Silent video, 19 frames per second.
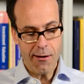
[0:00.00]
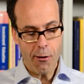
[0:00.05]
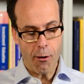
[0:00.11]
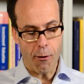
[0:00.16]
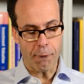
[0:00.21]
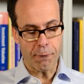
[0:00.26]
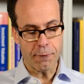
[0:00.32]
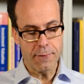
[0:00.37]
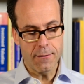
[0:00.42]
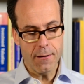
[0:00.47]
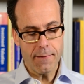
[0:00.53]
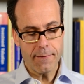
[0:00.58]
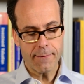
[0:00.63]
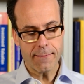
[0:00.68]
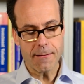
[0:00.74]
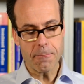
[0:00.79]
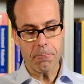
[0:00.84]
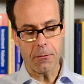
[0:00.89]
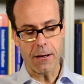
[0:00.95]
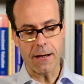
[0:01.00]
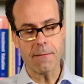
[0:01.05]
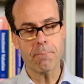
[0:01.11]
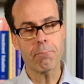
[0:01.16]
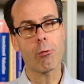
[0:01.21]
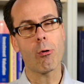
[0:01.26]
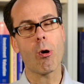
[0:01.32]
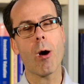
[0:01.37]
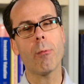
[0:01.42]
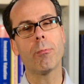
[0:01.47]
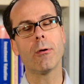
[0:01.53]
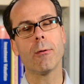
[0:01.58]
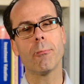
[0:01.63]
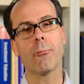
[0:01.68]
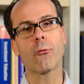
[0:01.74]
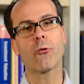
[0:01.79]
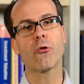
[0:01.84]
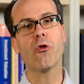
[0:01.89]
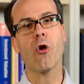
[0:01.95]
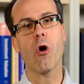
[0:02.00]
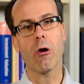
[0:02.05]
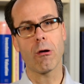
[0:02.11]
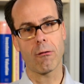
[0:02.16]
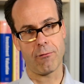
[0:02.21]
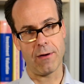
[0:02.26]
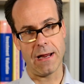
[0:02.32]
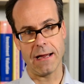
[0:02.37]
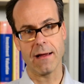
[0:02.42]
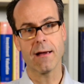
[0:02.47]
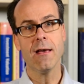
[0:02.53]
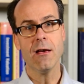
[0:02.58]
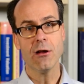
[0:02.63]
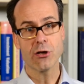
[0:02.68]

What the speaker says: of disciplined problem solving,